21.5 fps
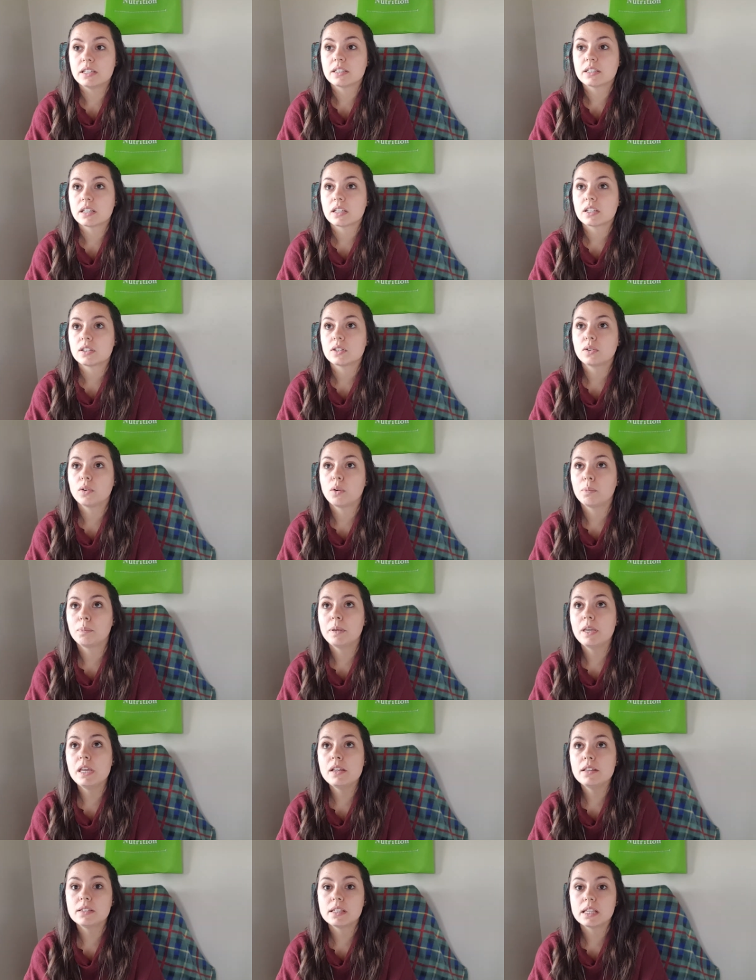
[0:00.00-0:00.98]
So
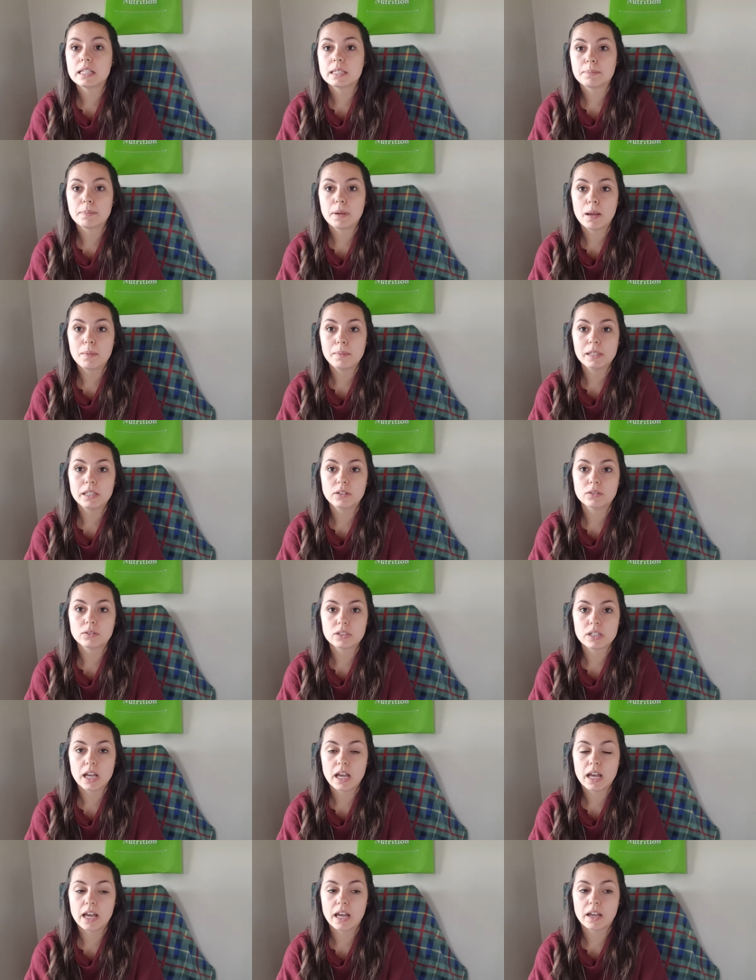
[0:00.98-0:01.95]
pizza is probably going
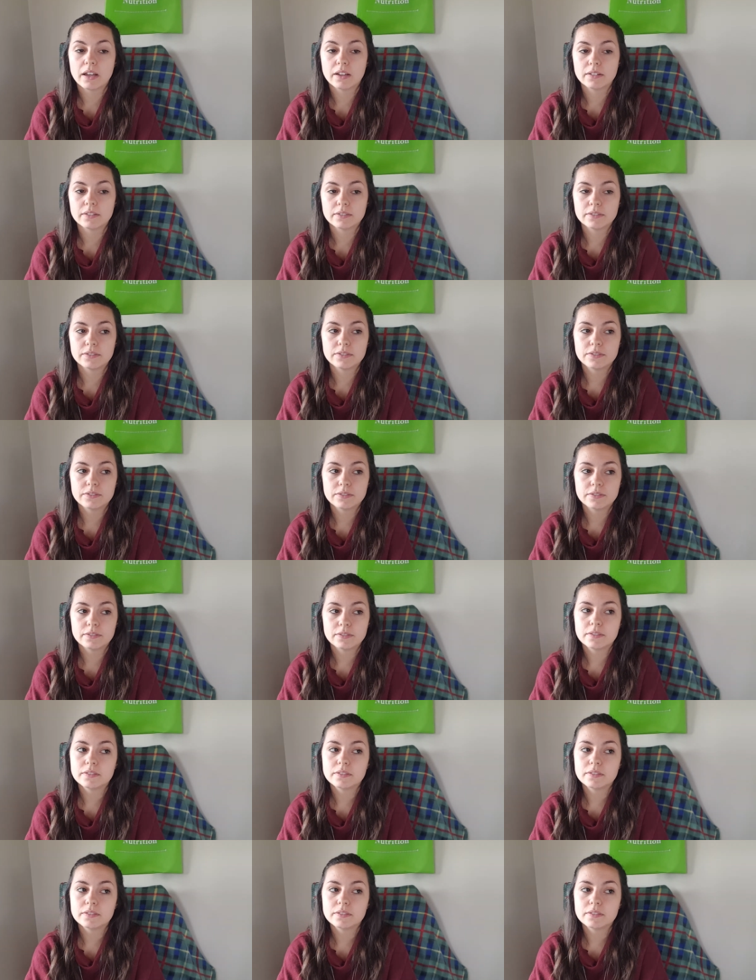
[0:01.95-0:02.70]
to have